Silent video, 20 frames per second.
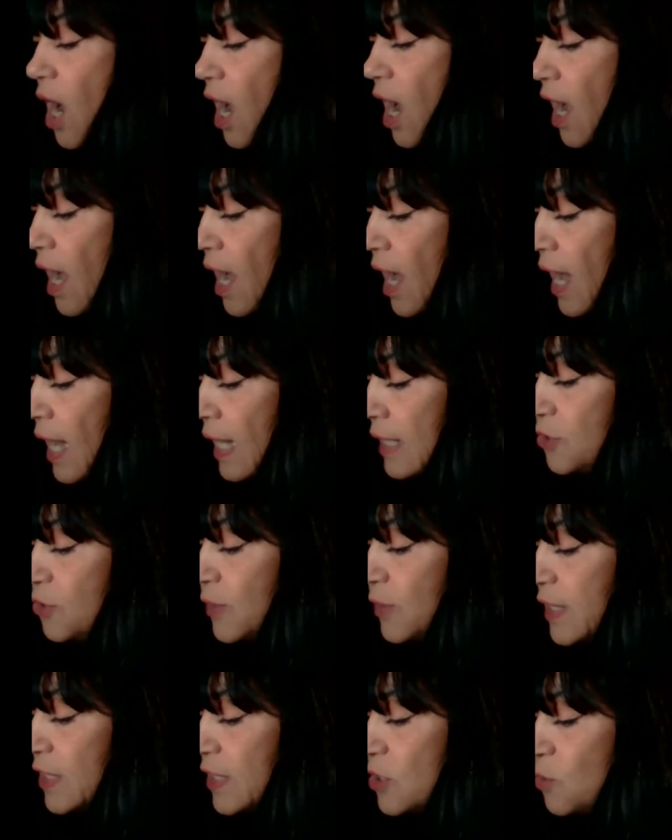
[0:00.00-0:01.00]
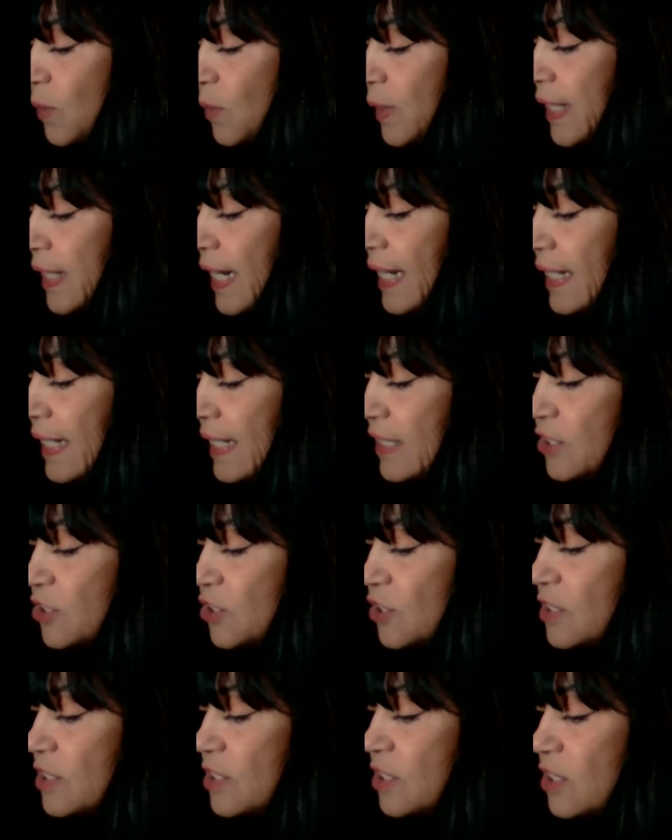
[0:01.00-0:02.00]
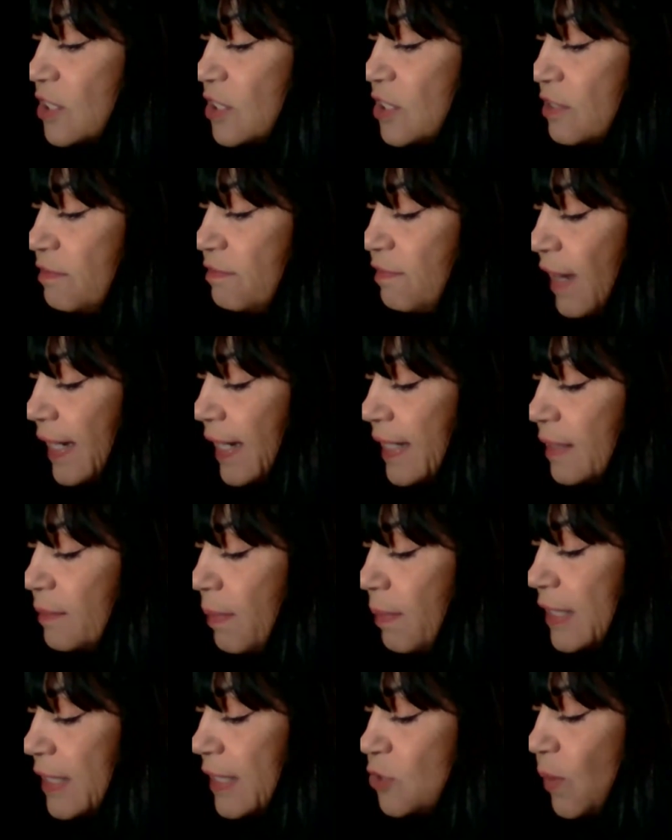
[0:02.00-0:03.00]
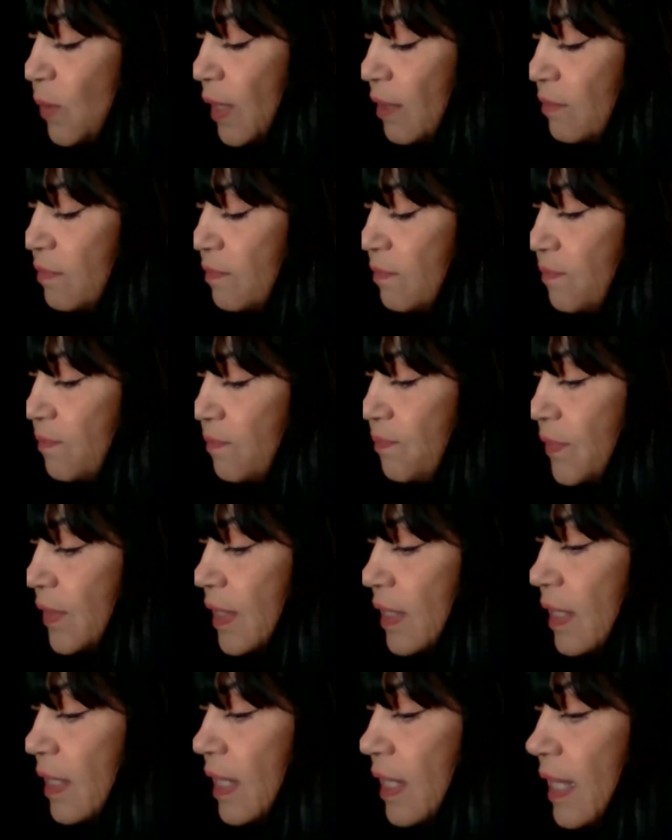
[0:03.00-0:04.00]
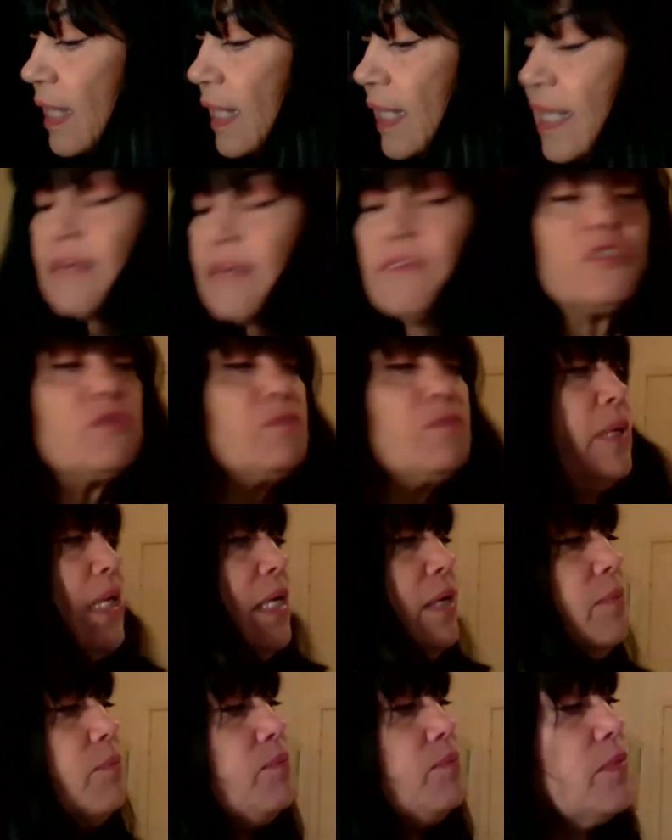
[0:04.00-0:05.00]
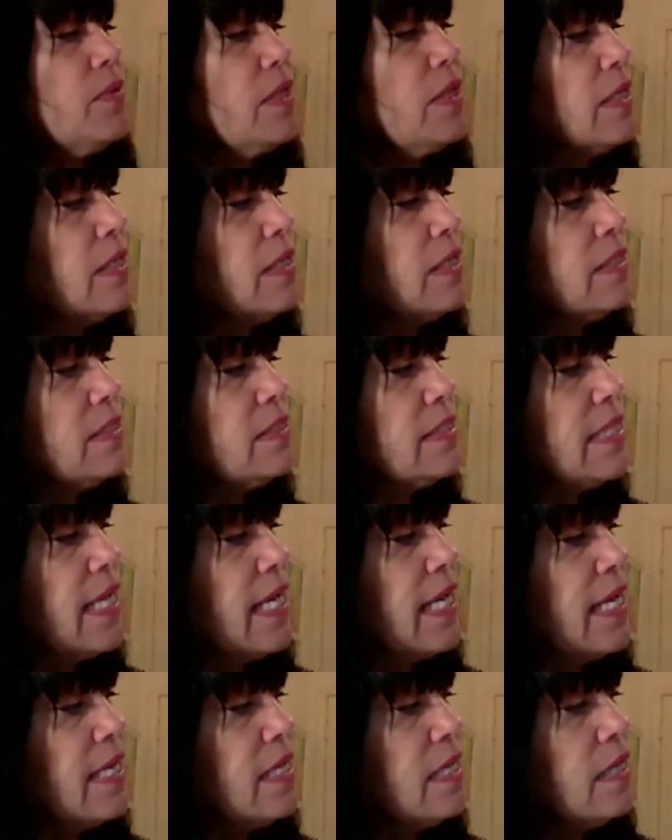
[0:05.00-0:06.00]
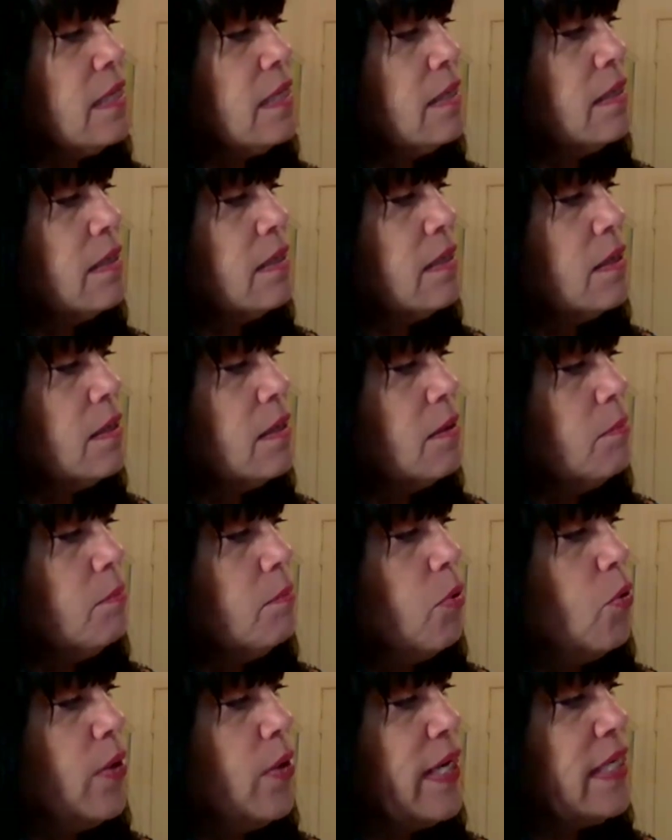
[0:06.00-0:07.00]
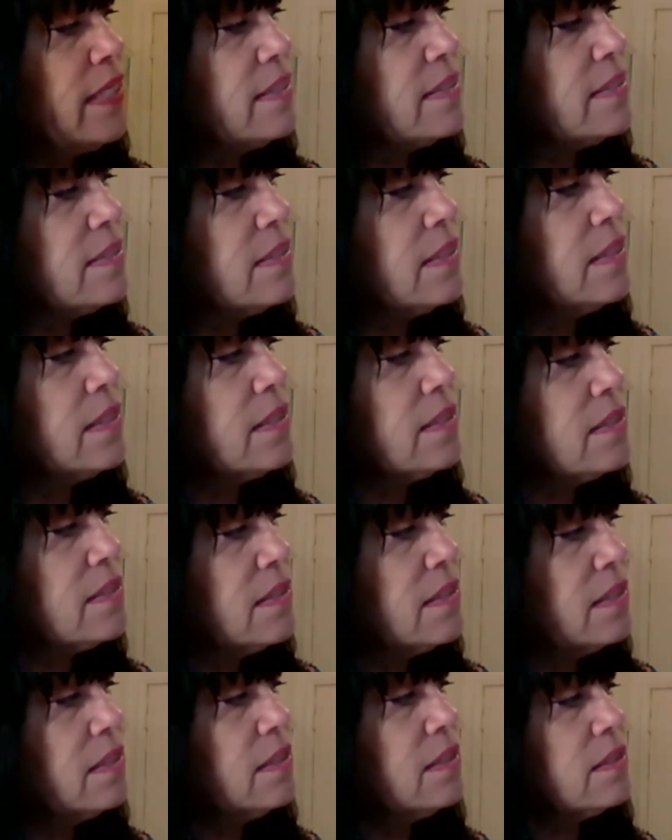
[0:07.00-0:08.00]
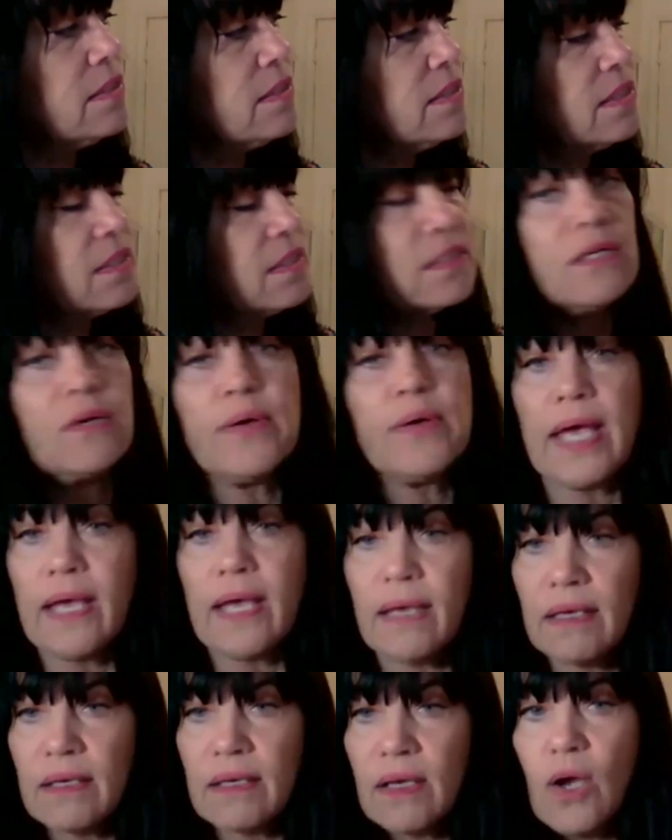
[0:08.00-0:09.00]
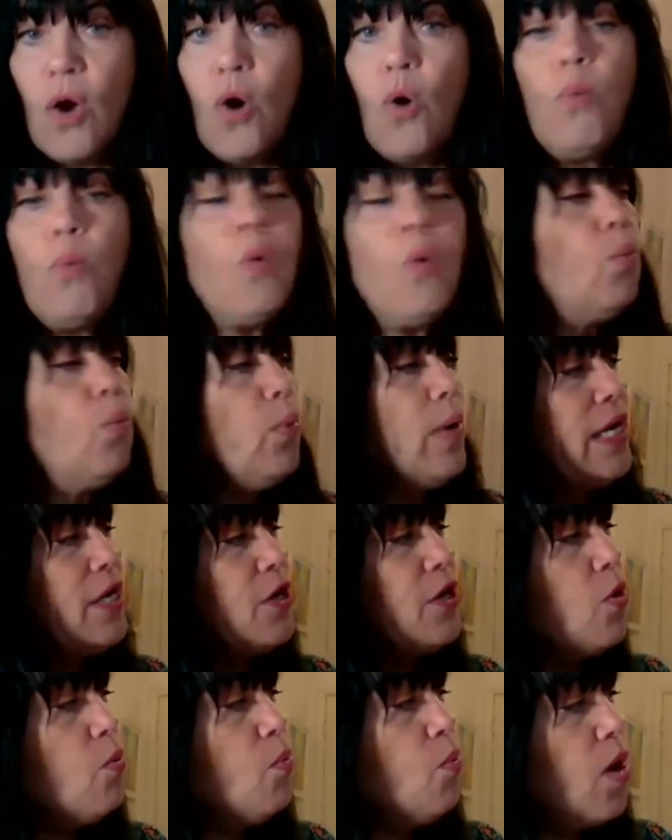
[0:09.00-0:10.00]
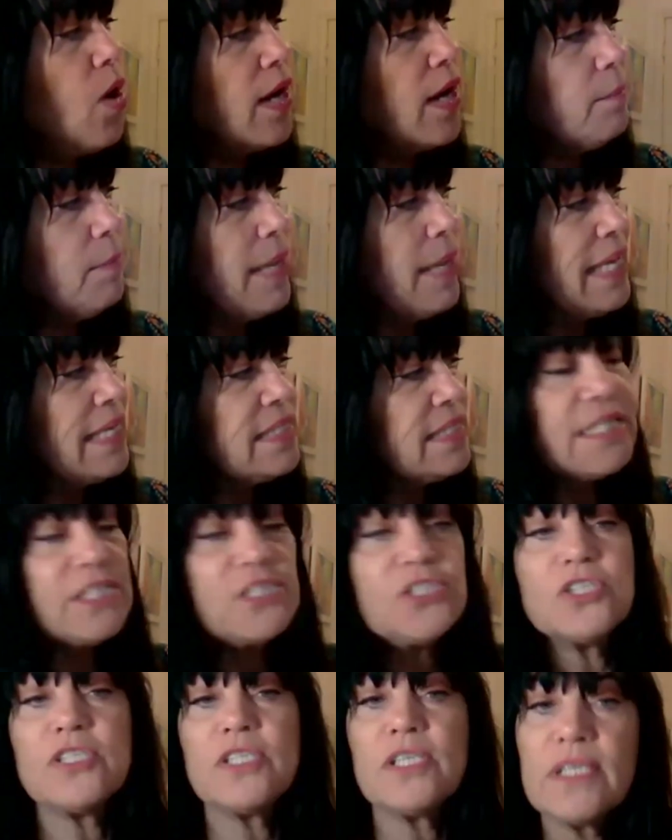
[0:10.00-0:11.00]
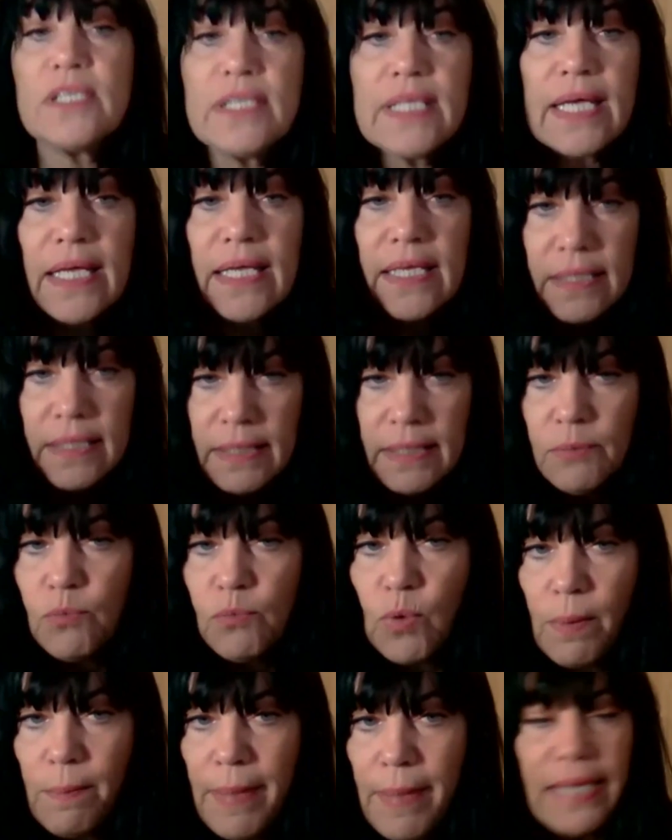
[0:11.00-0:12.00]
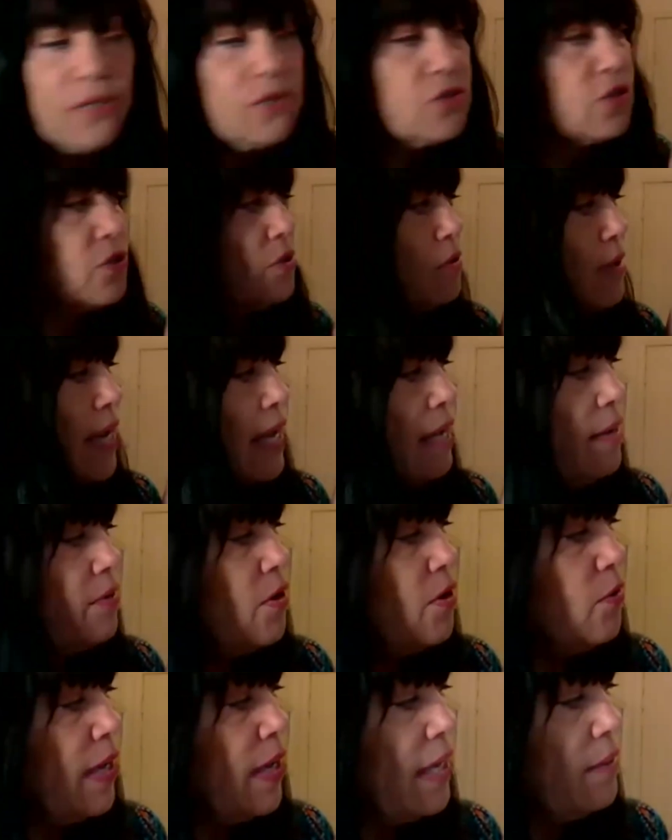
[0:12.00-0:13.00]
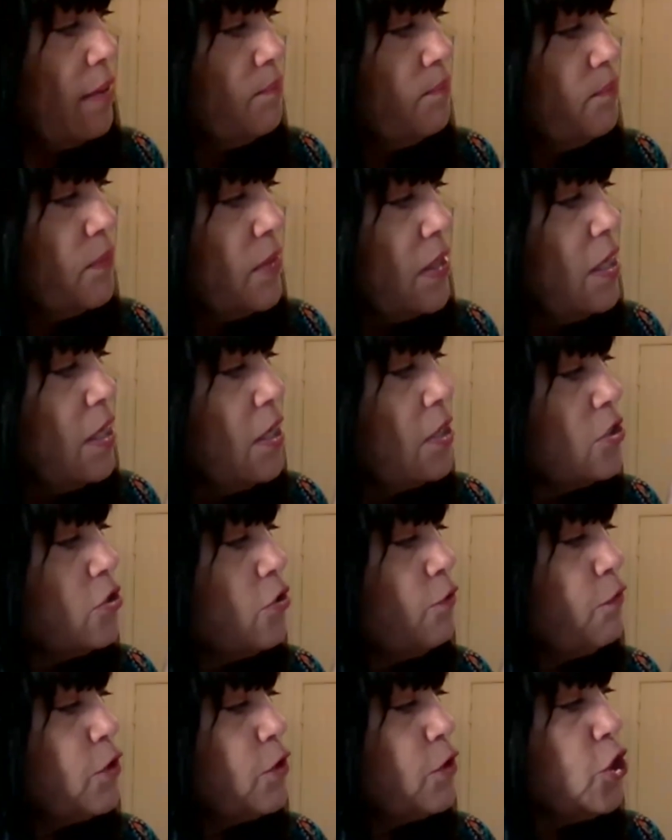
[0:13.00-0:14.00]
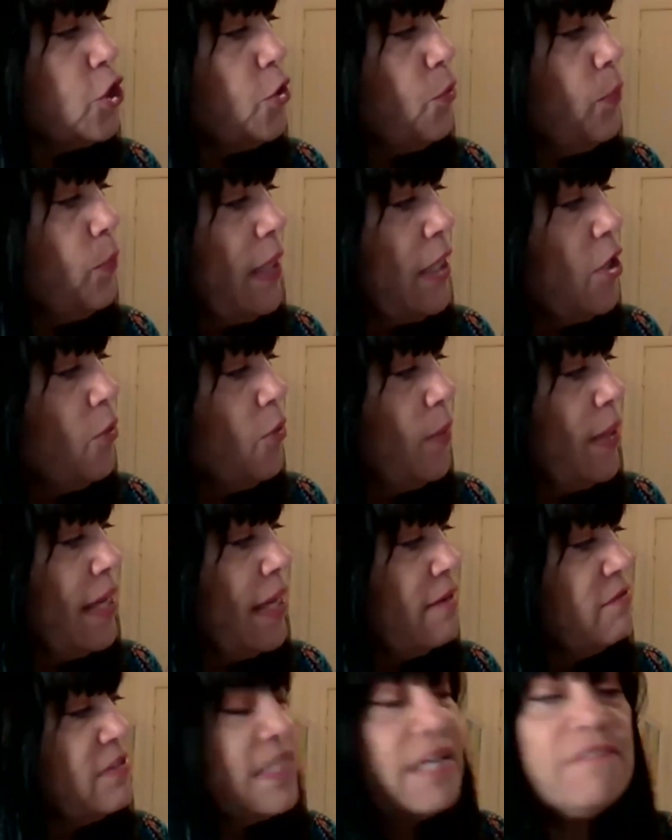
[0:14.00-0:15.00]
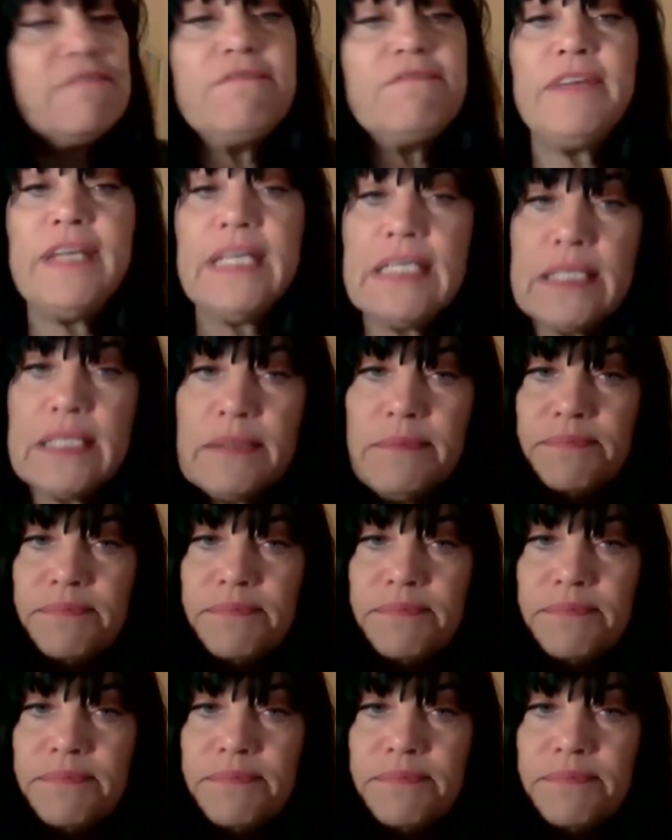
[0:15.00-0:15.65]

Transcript: 128 inches divided by 12 gives me 10.666. Okay, well, we don't want to pay attention to the remainder. Okay, so for sure we know we have 10 feet.